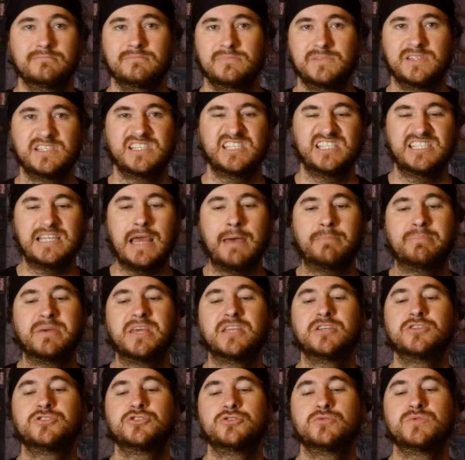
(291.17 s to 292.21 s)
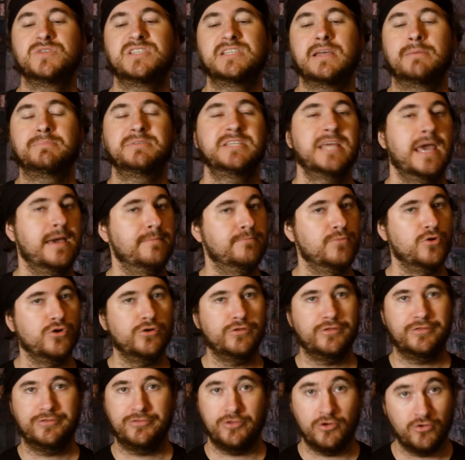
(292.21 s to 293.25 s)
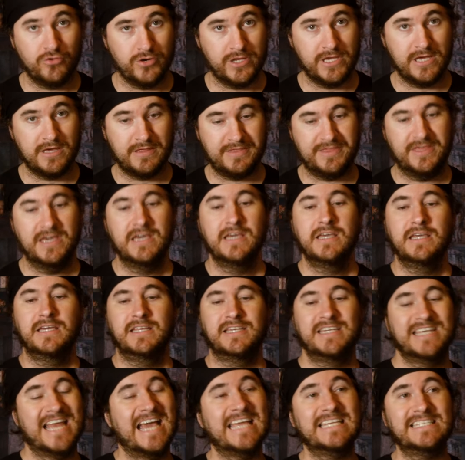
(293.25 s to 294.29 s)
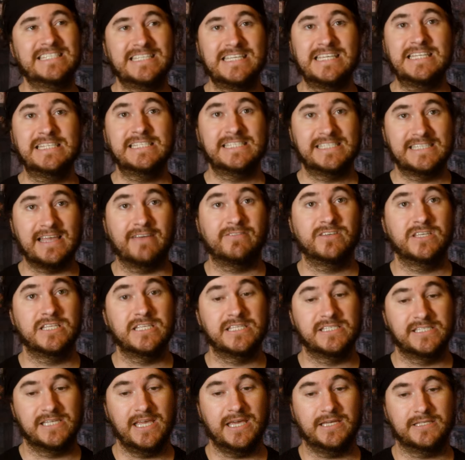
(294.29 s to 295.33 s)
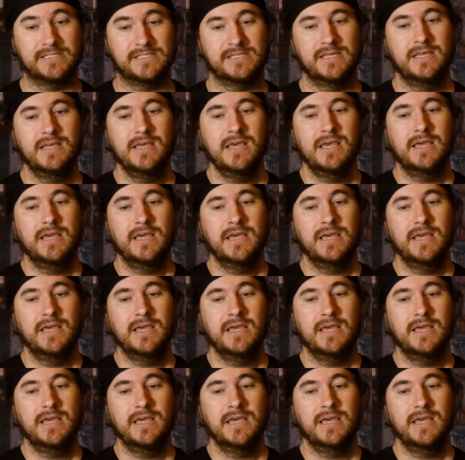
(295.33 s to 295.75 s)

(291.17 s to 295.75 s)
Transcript: step into September 30th, 1976.